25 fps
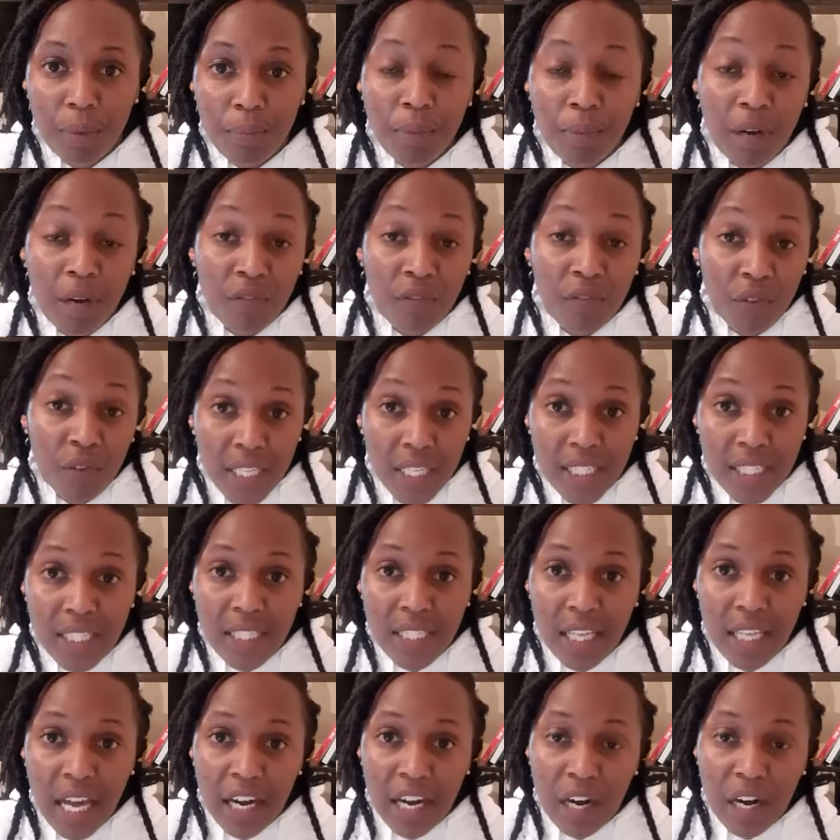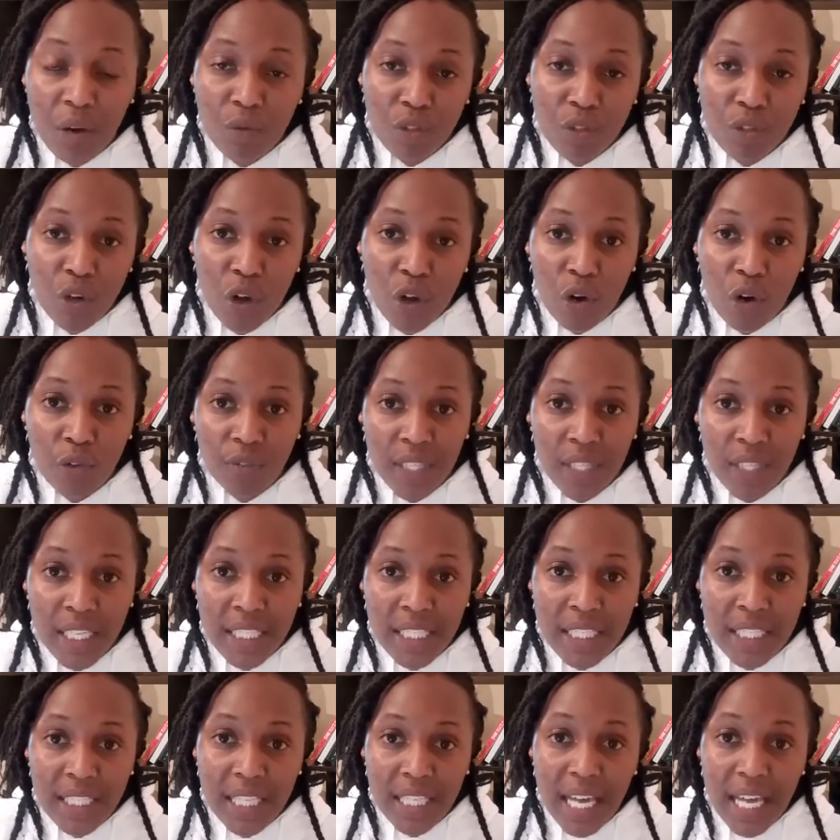preference around all of
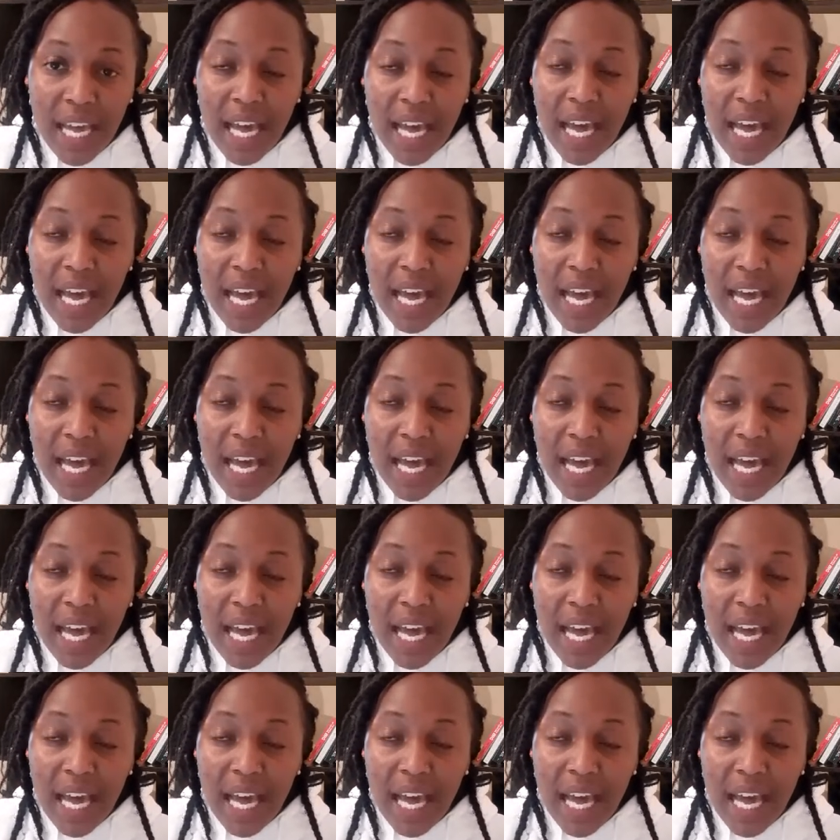this.